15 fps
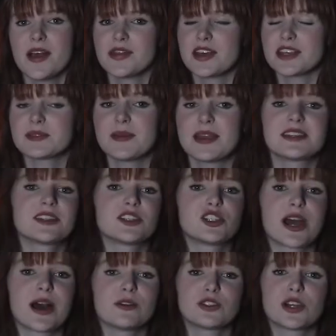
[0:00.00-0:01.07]
This makes the
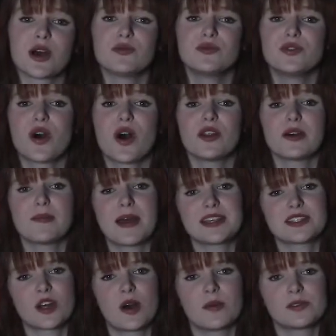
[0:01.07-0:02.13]
Chow Chow not the
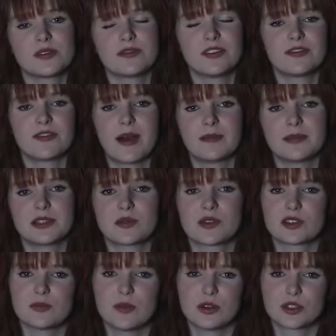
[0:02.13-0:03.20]
best option for families
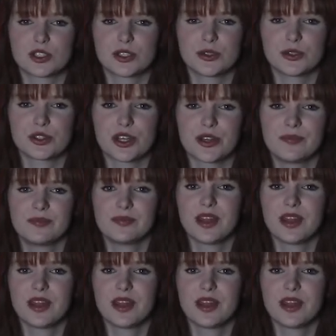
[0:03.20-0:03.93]
with small children.